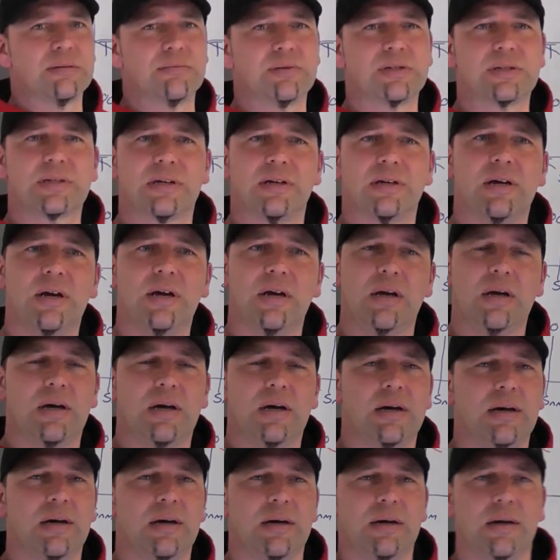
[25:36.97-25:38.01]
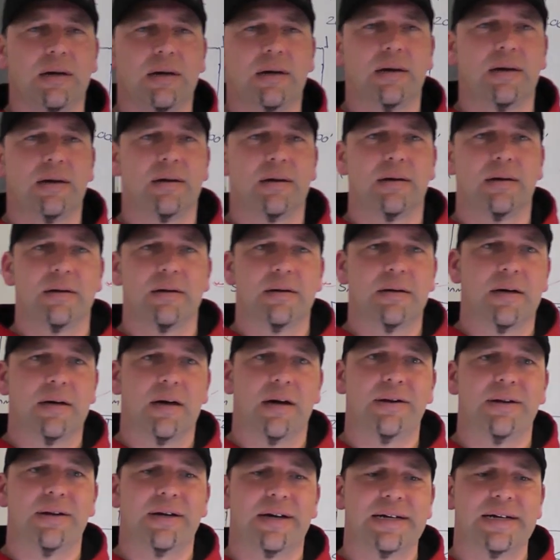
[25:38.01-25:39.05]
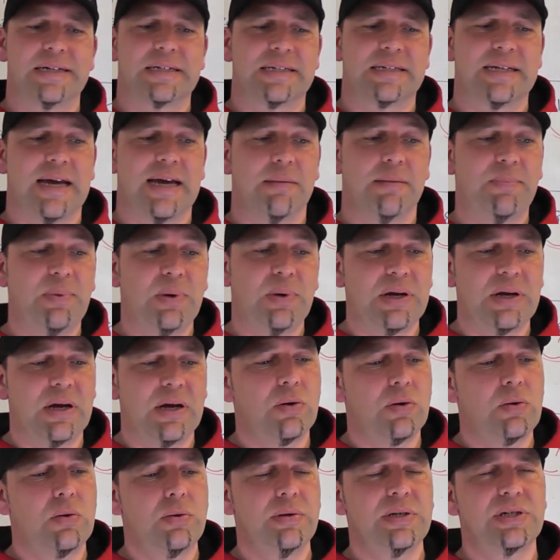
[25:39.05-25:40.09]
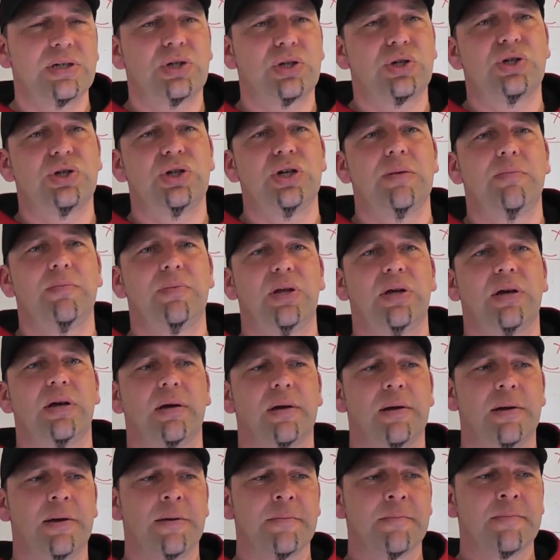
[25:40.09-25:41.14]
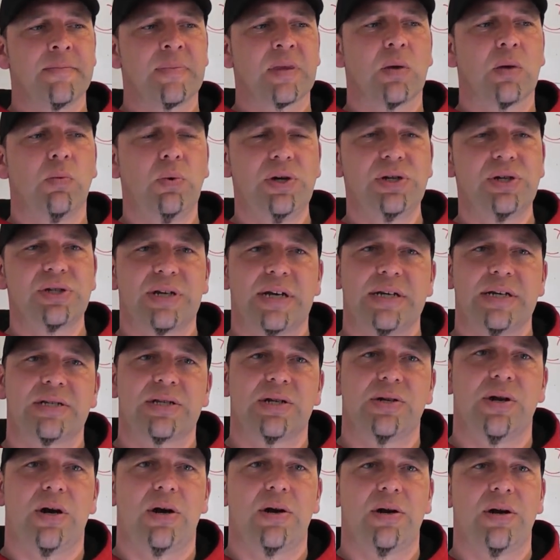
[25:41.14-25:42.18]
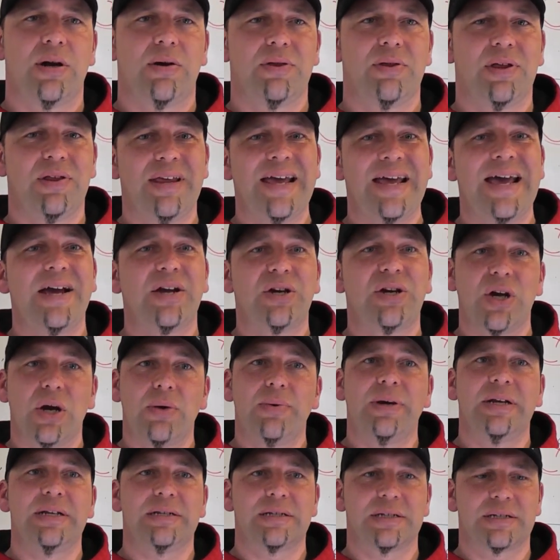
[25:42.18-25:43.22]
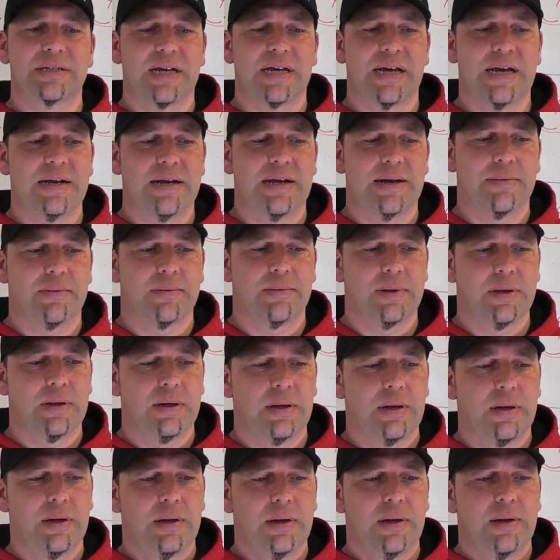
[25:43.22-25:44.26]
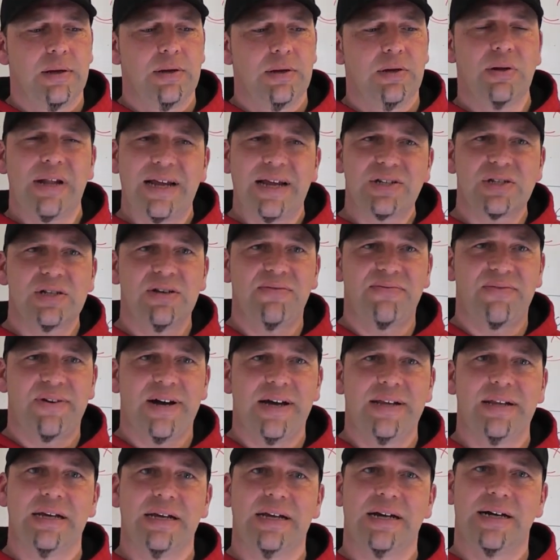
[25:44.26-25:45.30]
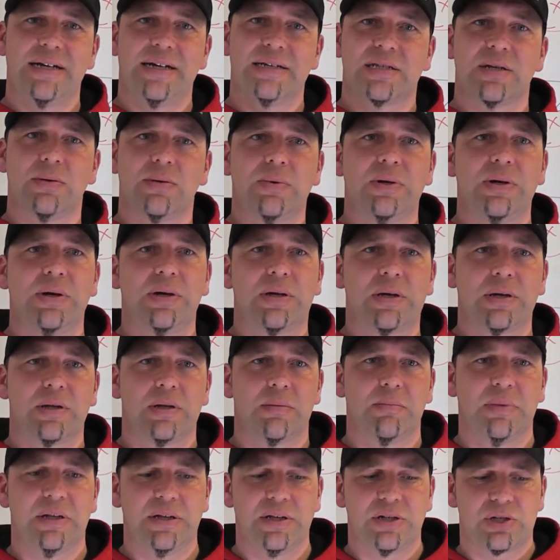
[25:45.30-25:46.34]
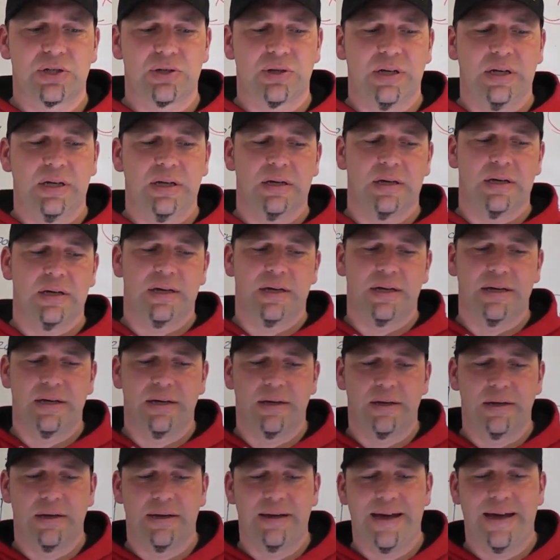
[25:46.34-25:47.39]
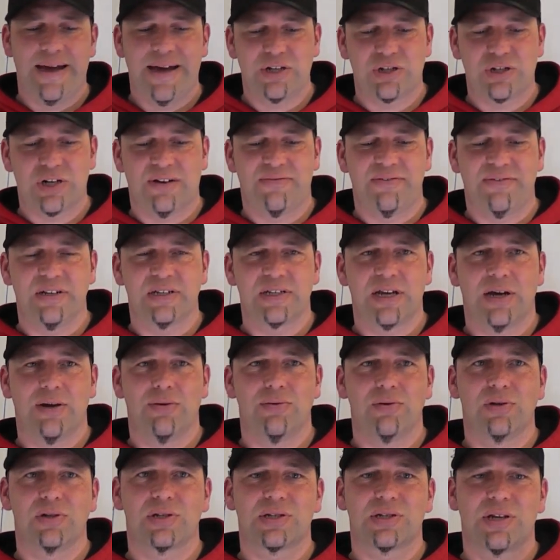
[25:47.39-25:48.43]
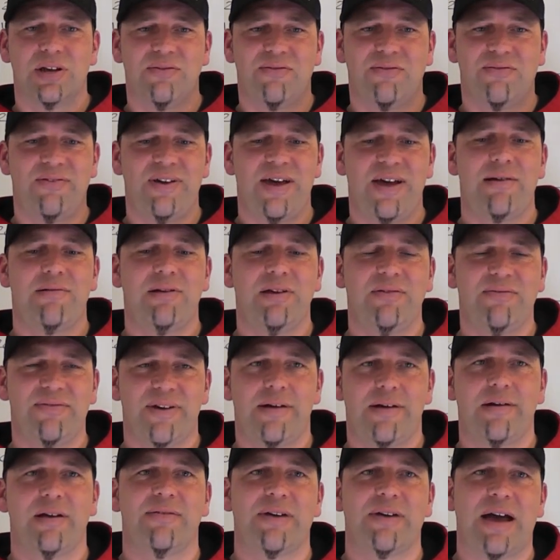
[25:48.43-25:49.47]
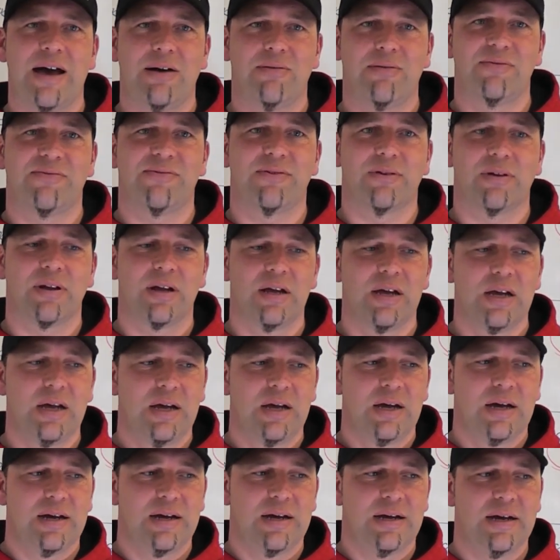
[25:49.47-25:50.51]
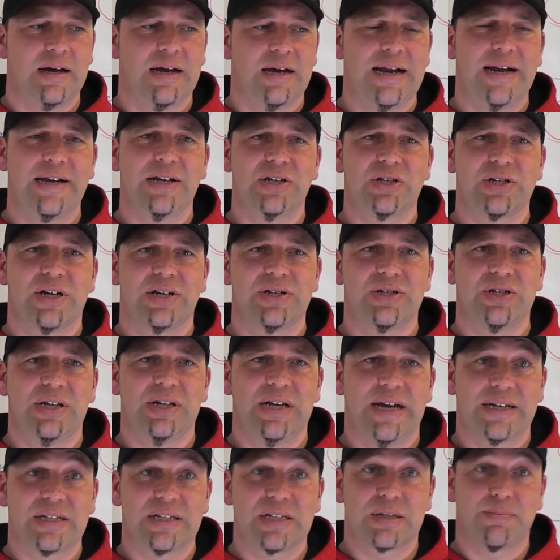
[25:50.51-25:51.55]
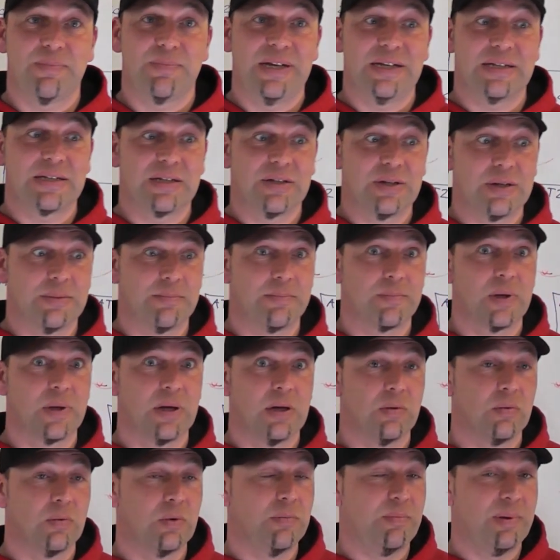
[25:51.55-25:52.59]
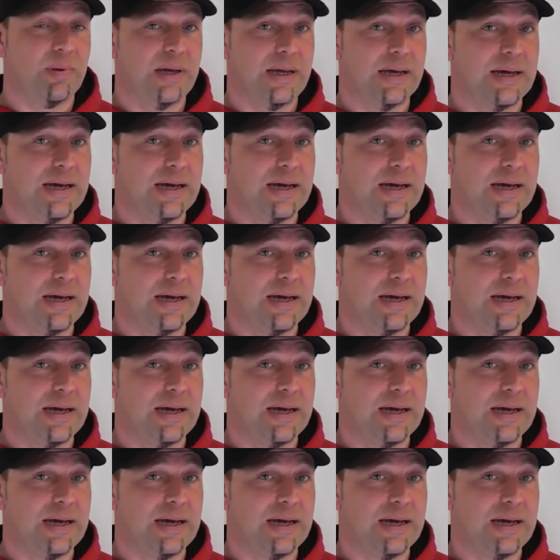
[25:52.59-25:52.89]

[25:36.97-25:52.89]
it was a nice day. But always assume that, worst case scenario, that they're going to say no. You'll actually find the guys that work at the military air traffic zones very, very helpful. And any chance you get to speak to them would be